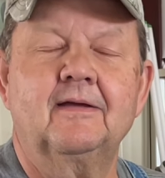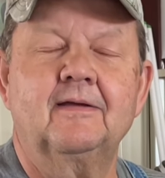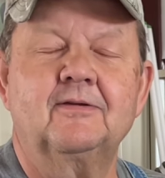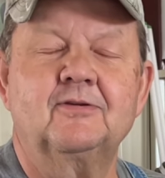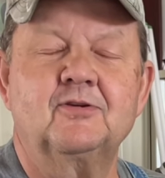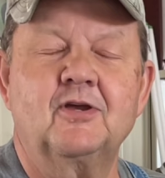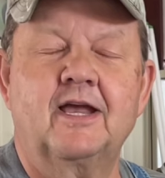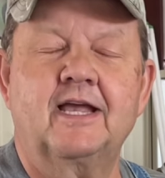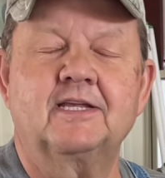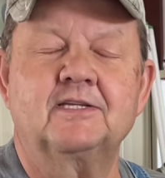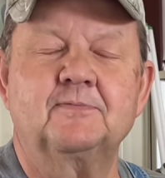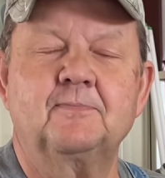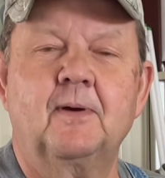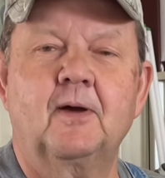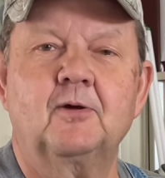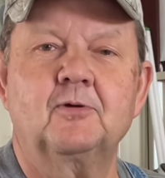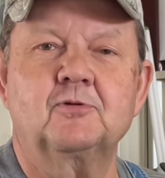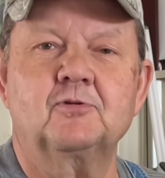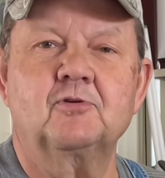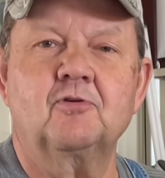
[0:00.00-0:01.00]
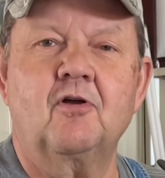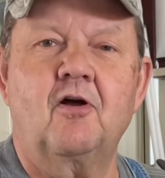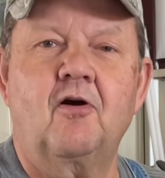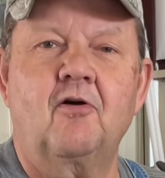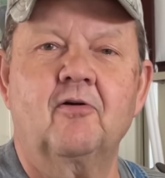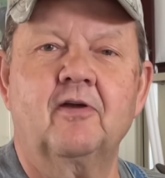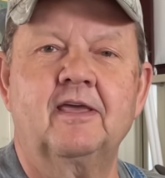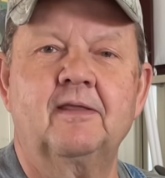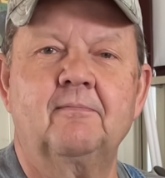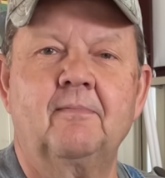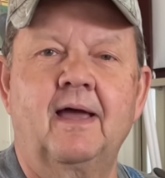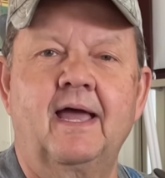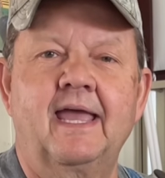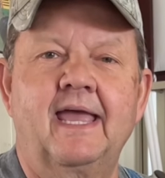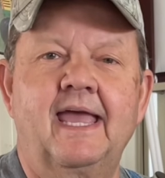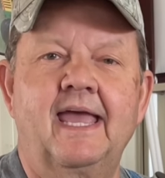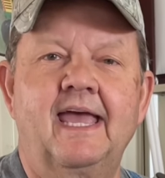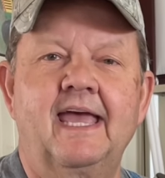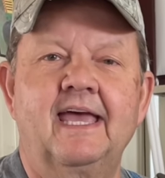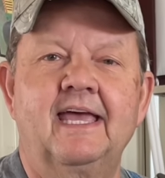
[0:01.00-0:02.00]
transposed wrong in my
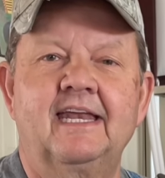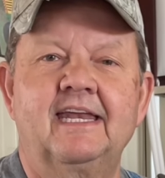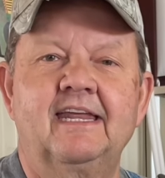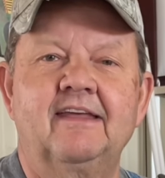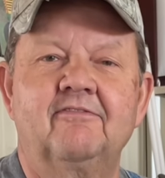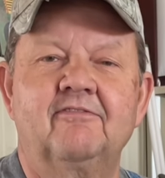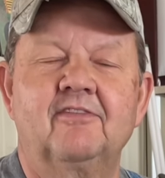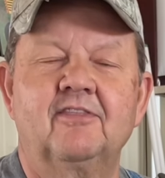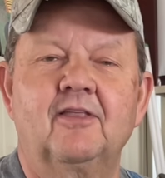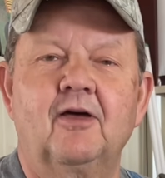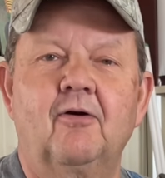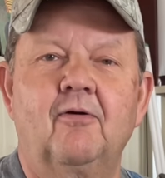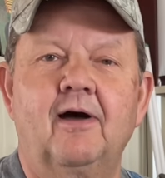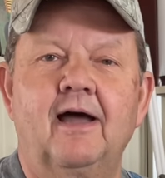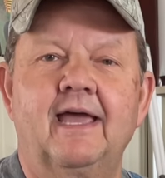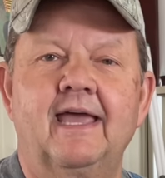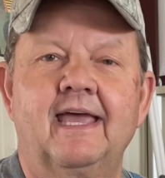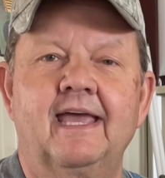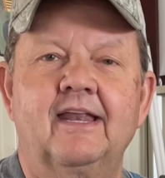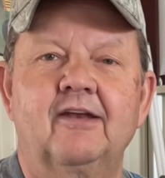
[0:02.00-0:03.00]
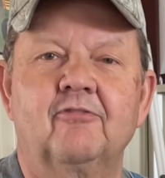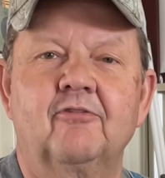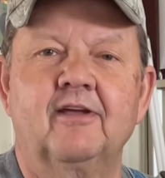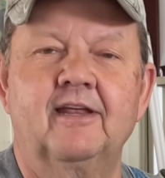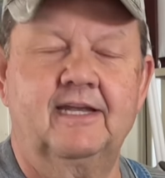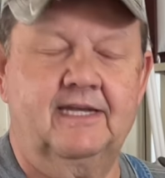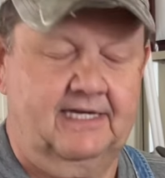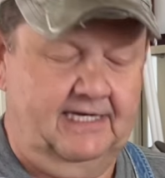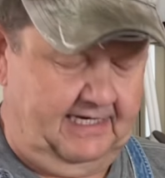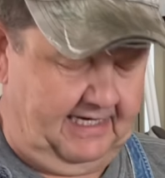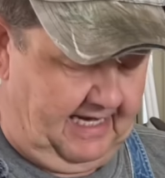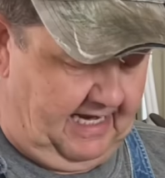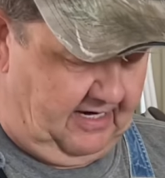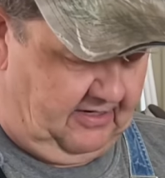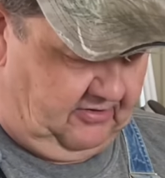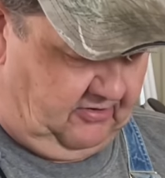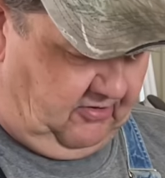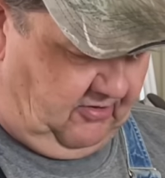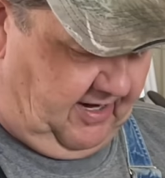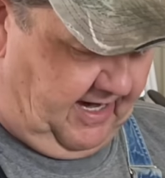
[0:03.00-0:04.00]
head, even though I had written it
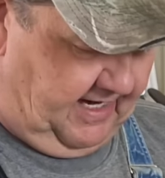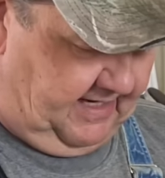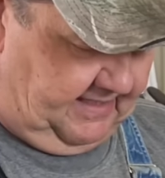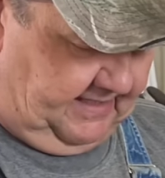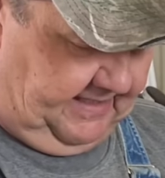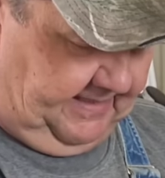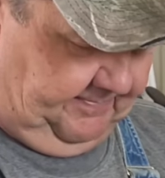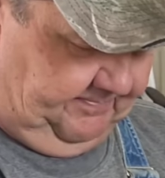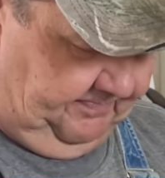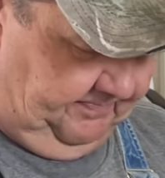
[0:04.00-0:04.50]
down correctly.